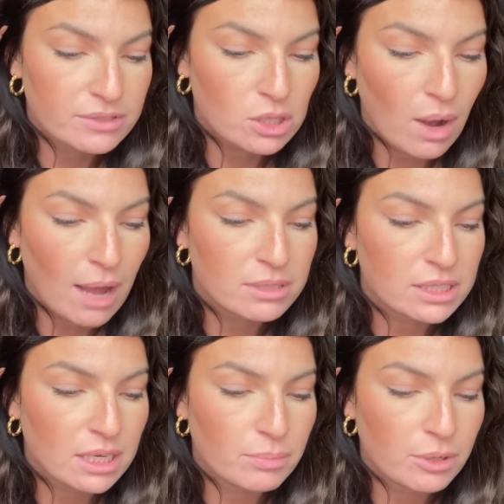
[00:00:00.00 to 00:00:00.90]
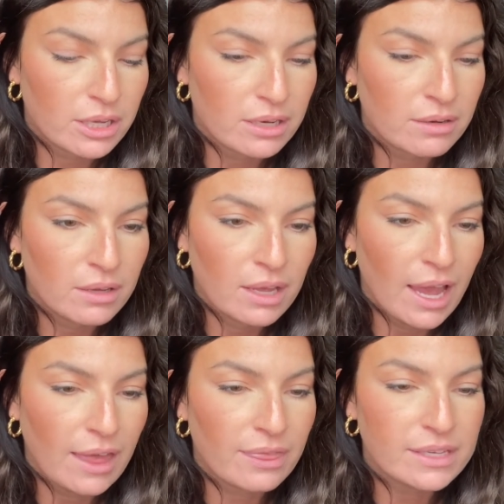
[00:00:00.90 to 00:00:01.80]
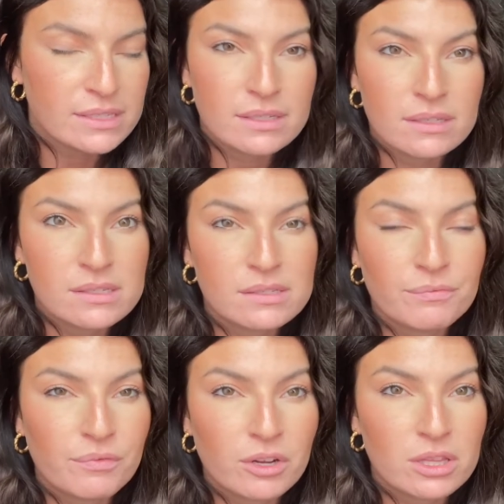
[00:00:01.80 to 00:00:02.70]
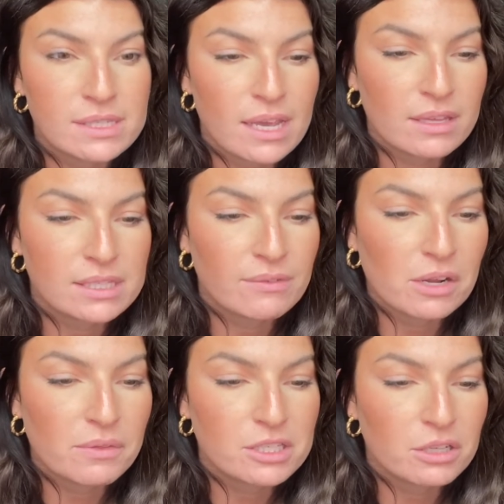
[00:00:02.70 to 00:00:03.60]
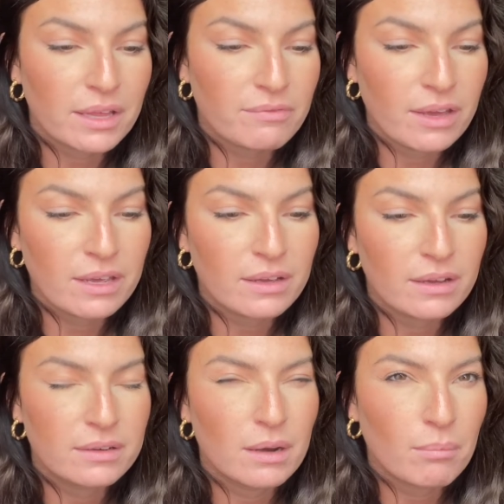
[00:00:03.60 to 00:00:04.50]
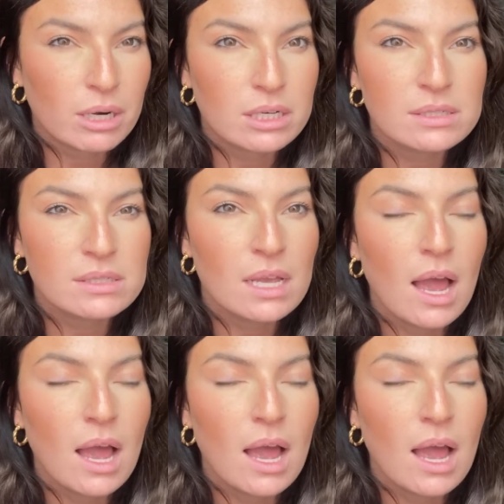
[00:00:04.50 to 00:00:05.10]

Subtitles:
So I'm just going to put, and this is for the sake of this video, these are like fake numbers.